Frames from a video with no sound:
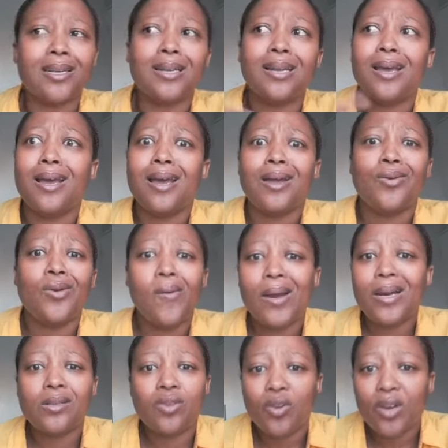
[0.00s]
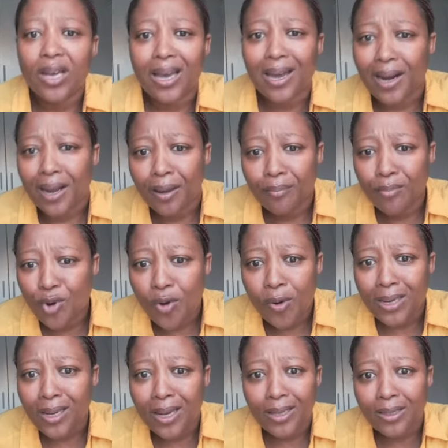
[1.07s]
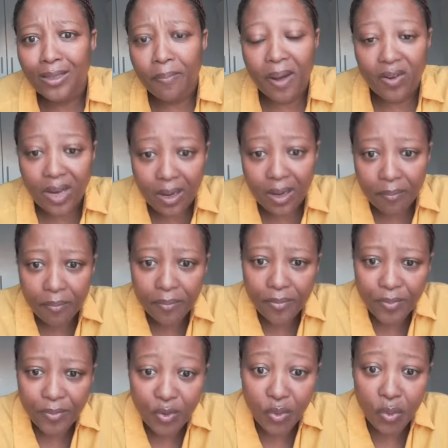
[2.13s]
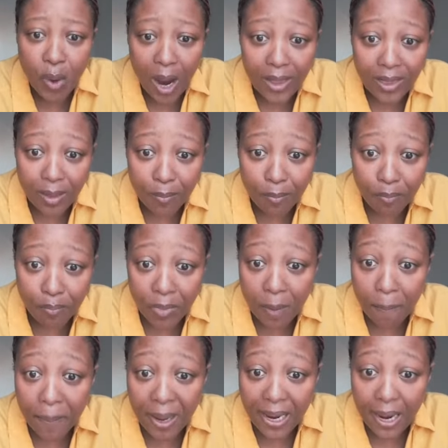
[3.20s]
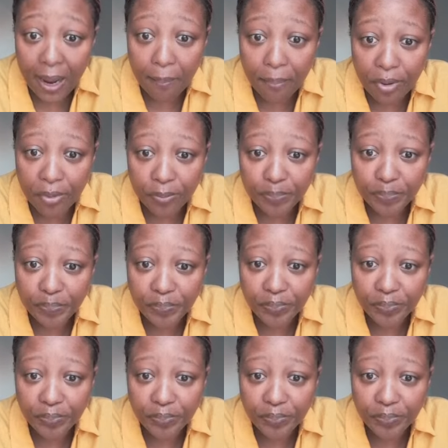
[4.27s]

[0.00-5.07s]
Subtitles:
No one is looking at him. No one cares about him. You are the bad apple.